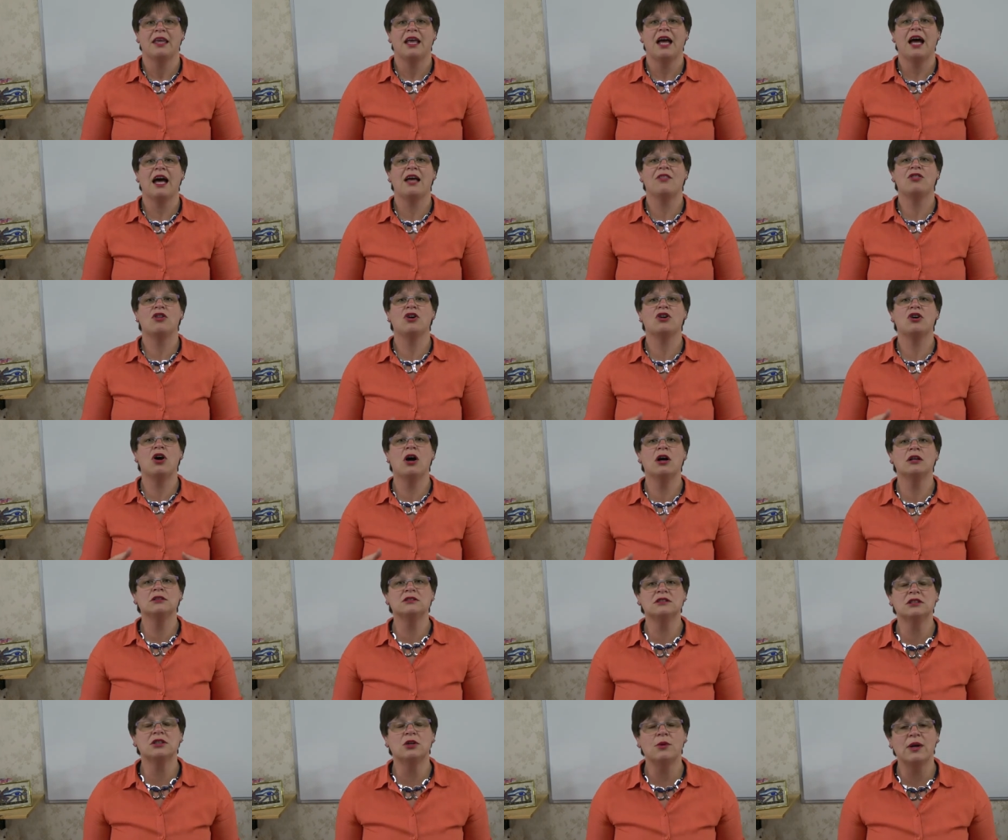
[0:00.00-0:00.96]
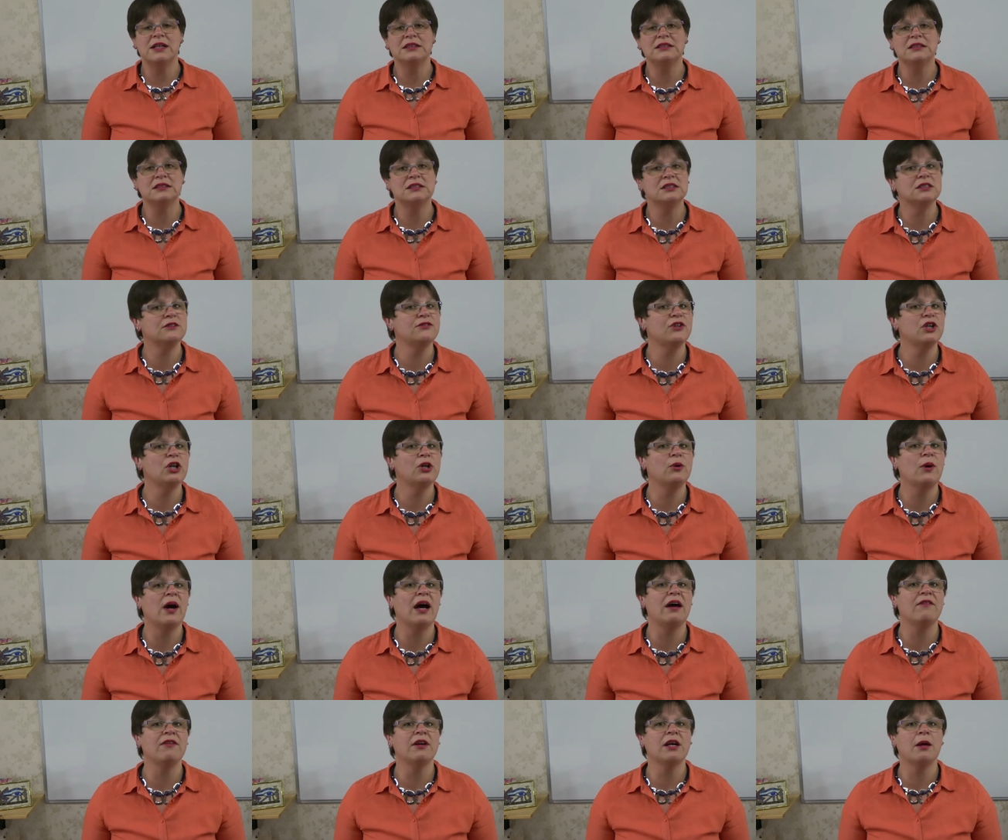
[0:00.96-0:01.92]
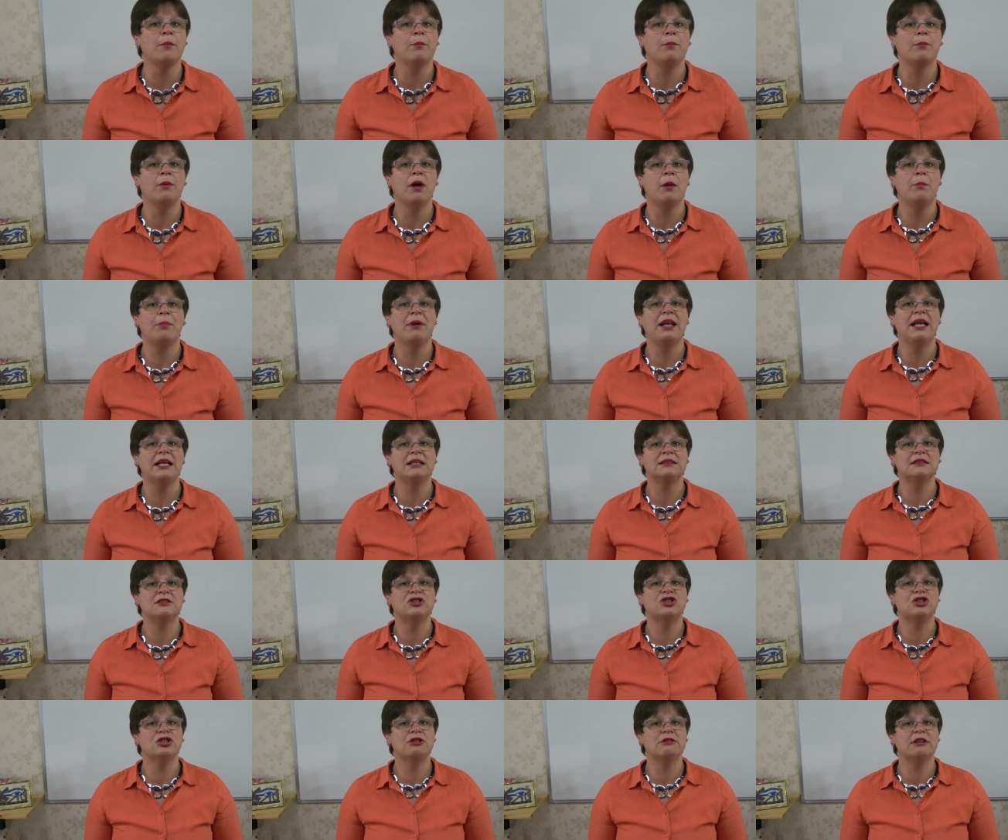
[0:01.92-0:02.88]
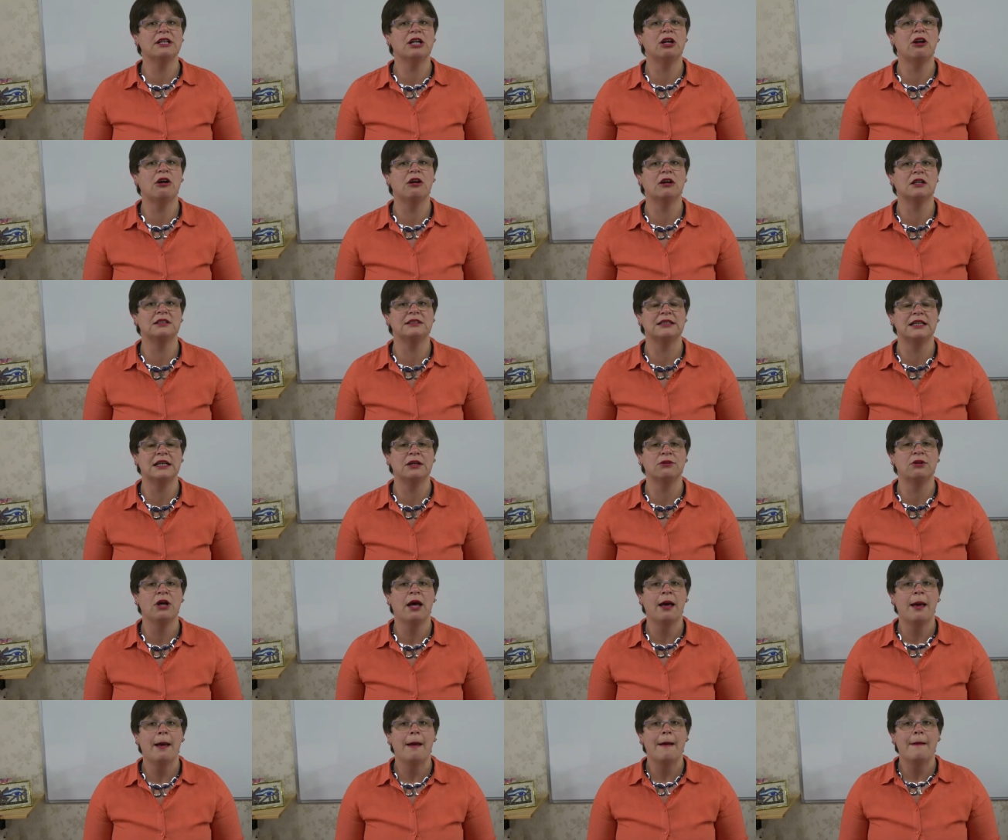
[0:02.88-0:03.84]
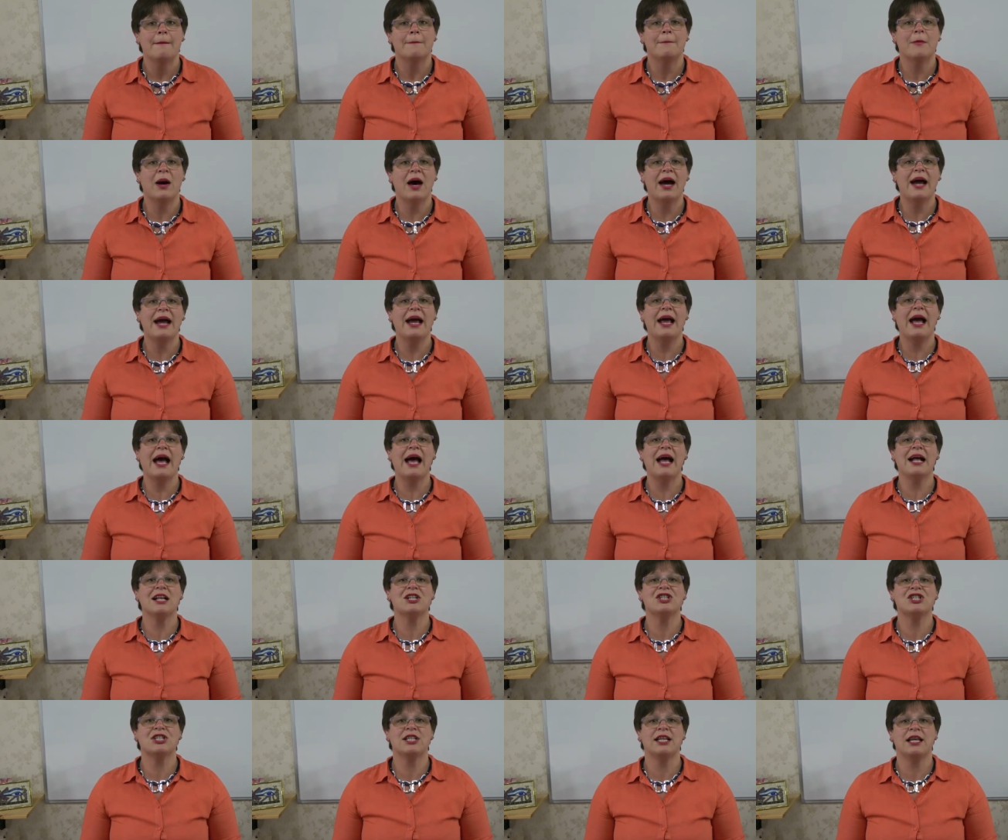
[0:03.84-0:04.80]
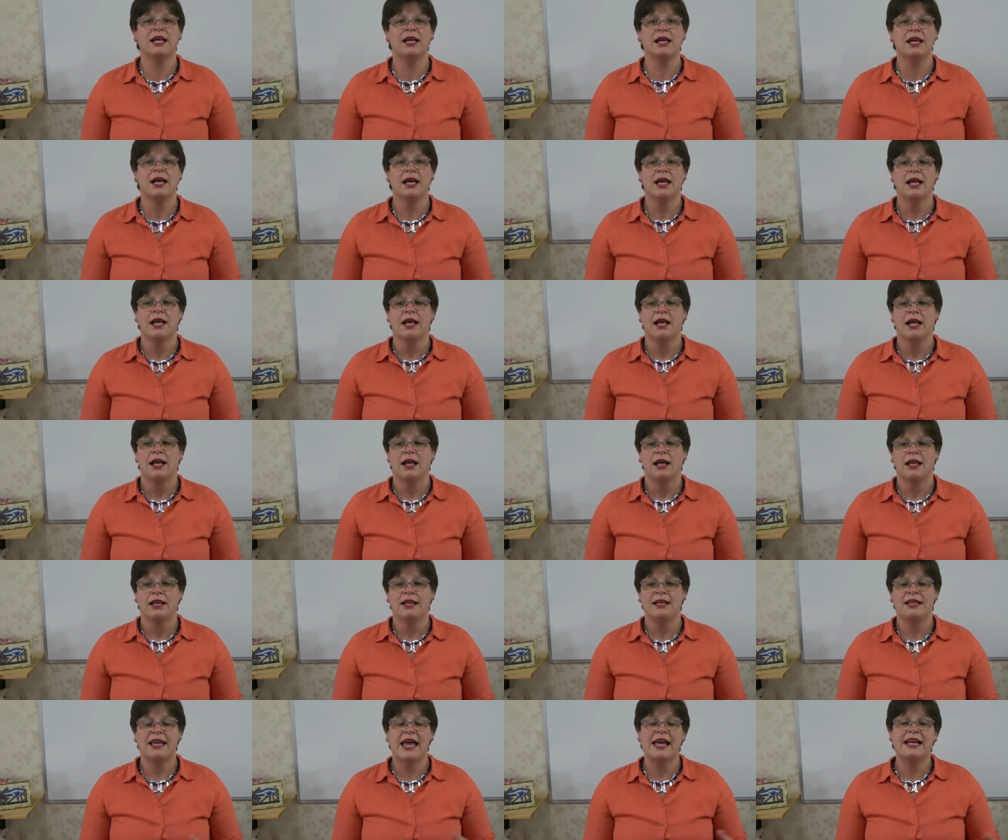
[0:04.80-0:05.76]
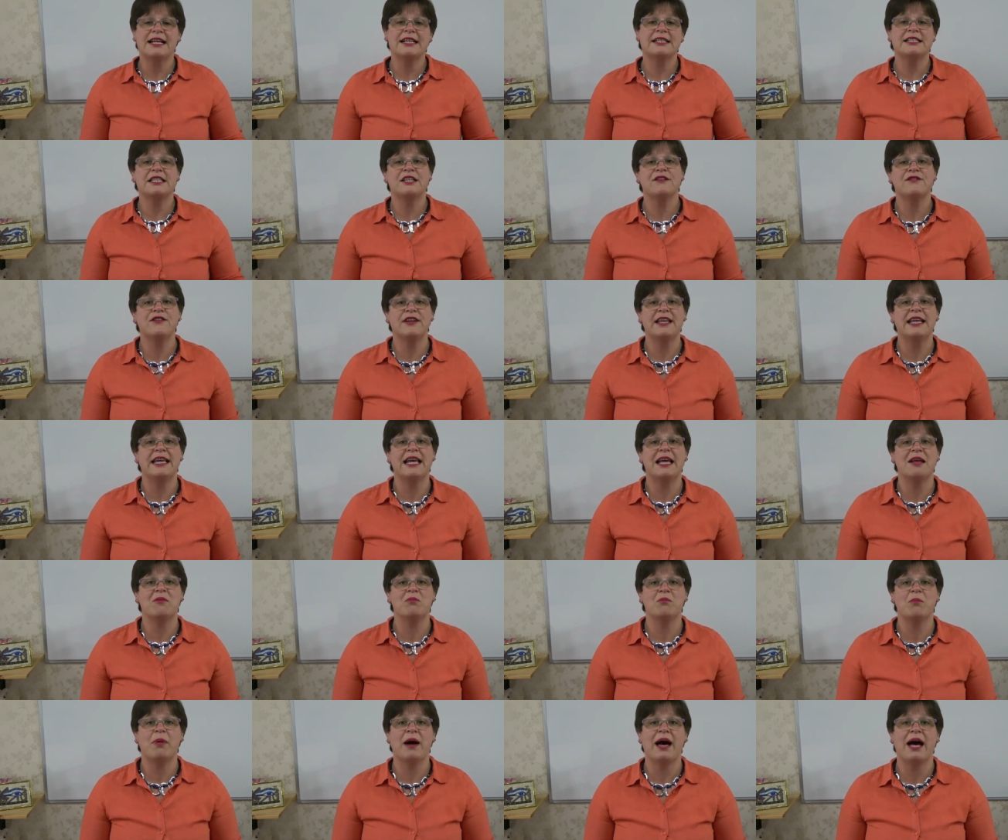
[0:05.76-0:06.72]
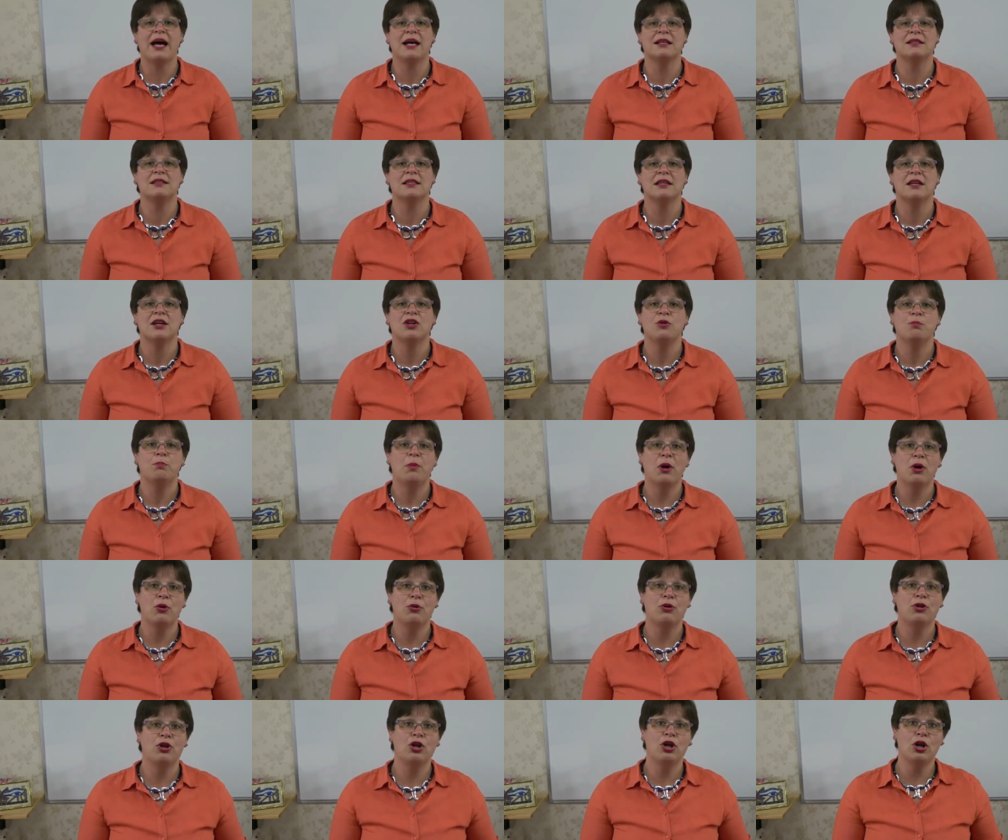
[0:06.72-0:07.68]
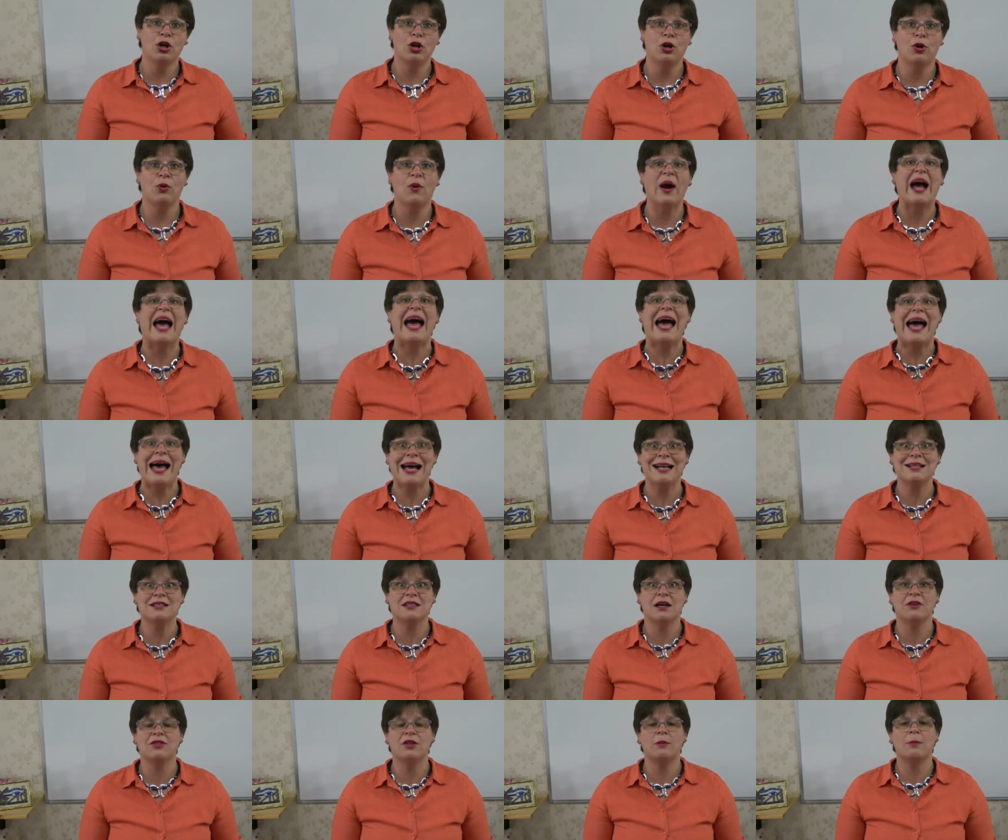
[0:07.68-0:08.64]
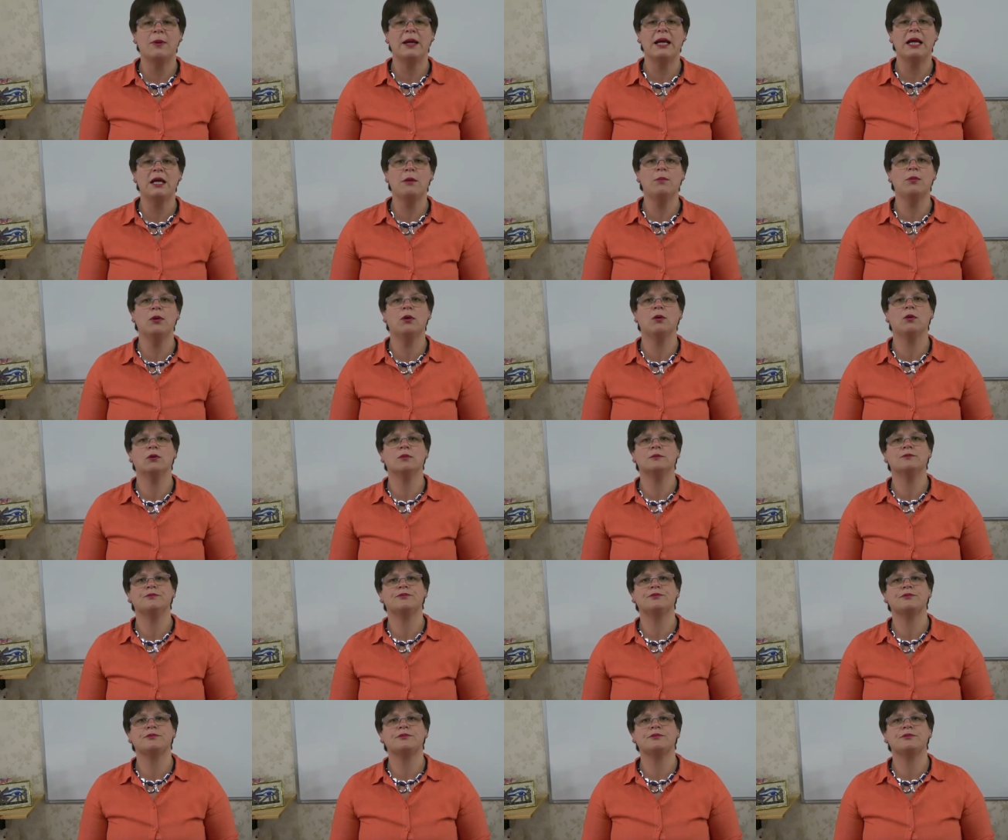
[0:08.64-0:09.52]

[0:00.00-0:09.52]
And the consequences of you having a blitz during lockdown might actually negatively impact both you and other people.